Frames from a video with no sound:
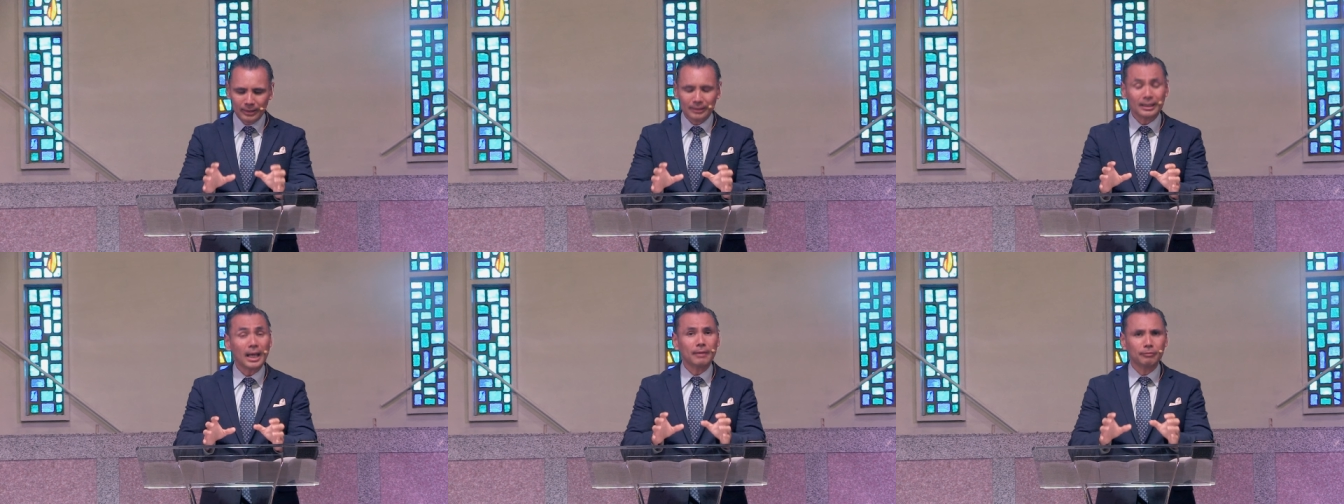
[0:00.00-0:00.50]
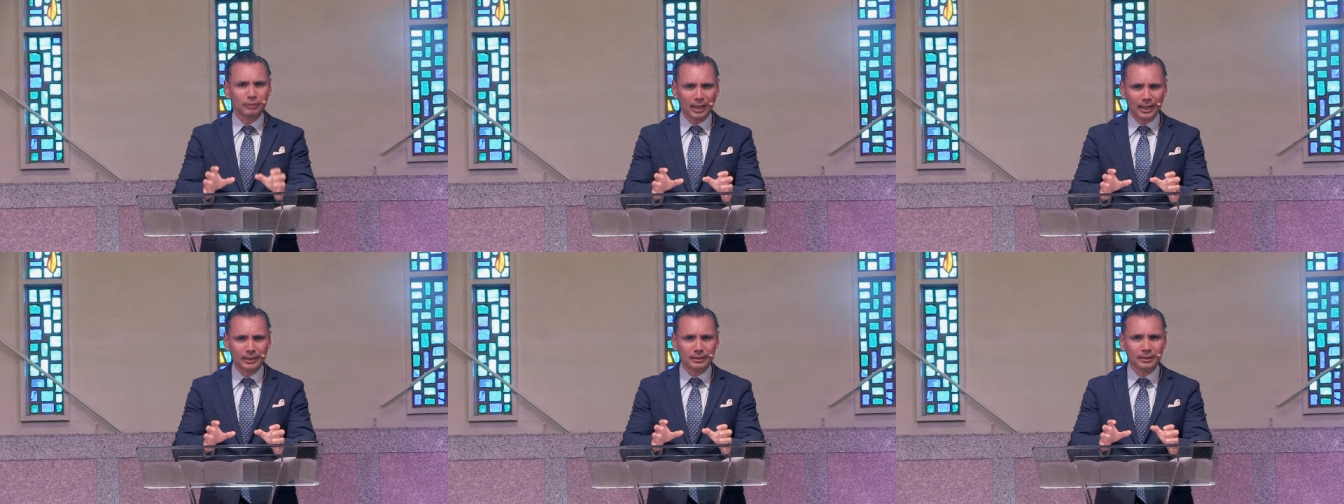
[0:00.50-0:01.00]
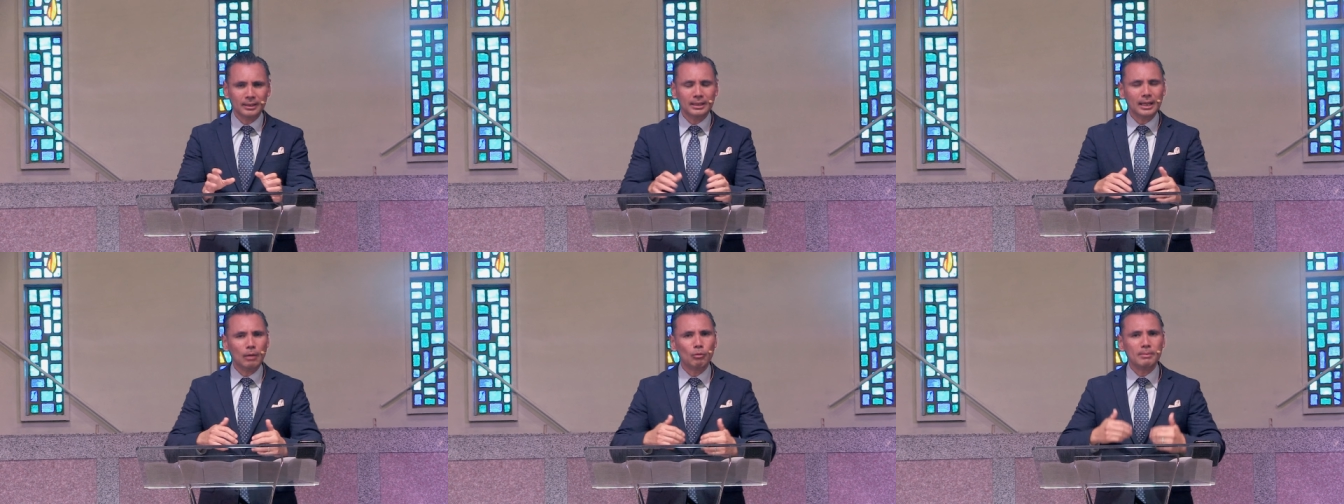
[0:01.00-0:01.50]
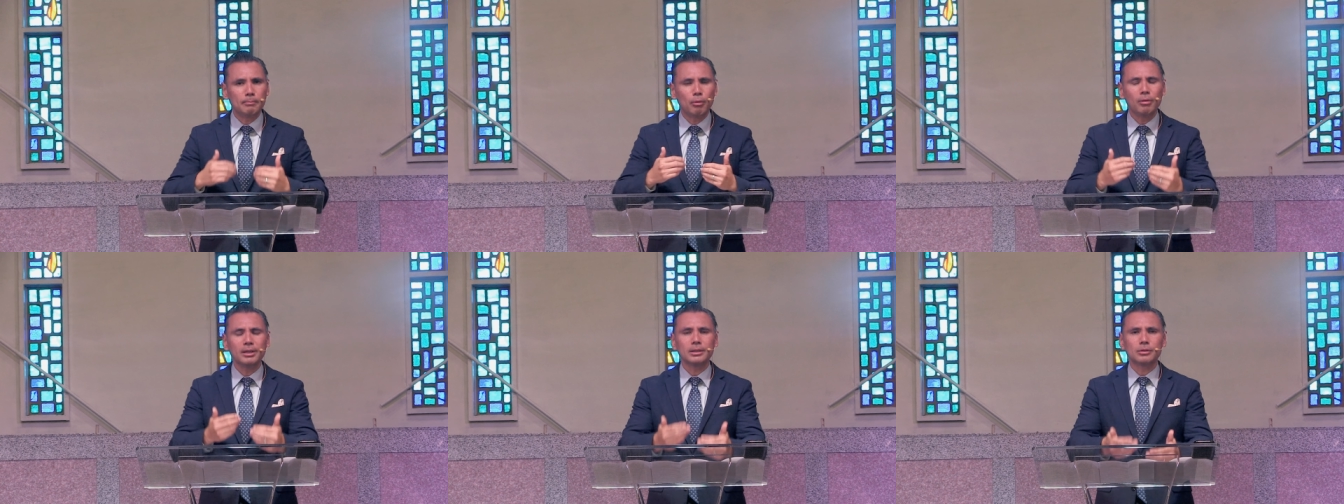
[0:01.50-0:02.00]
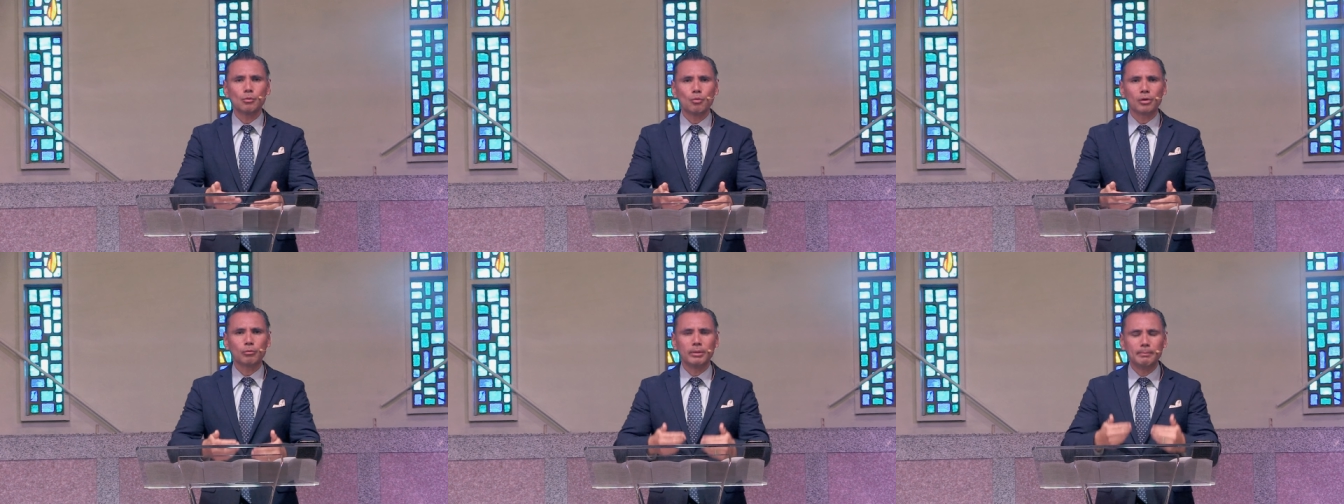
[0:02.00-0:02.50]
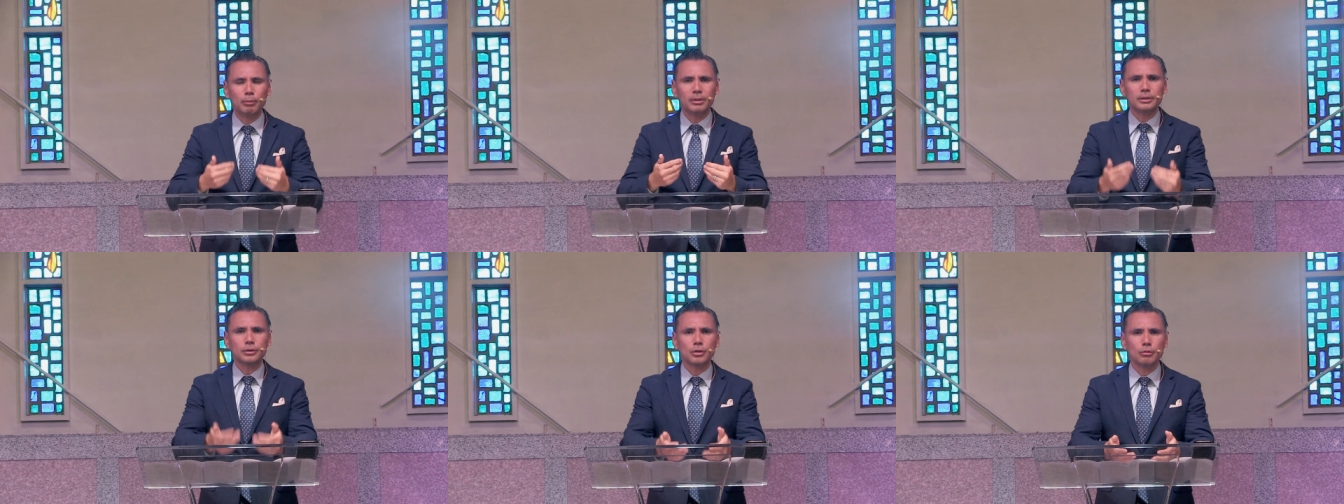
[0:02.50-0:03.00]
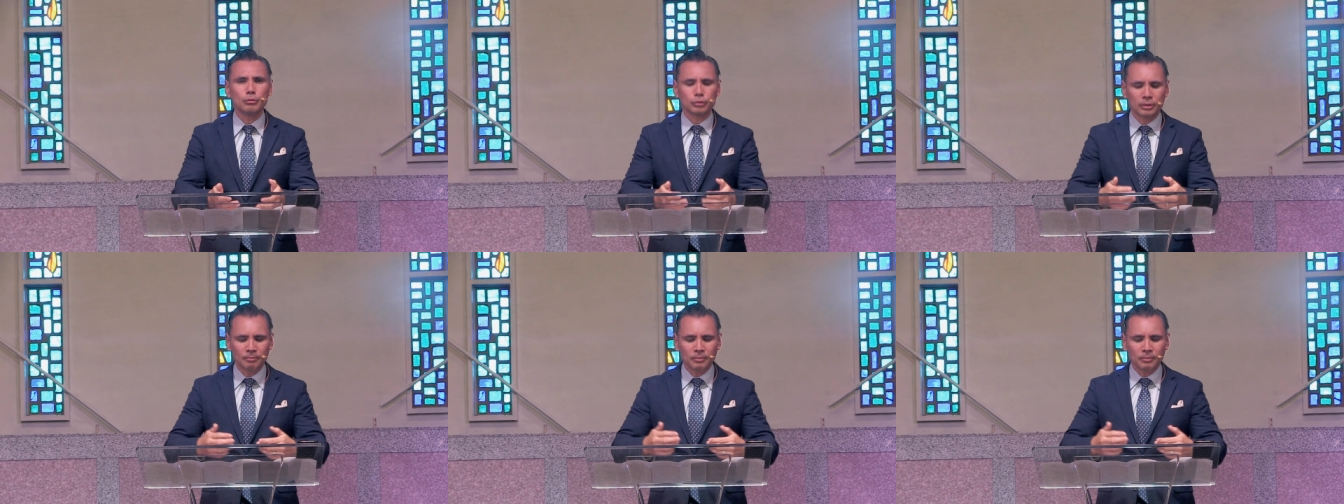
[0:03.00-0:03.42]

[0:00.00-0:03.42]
lifeline and we put it to work, we put it to use,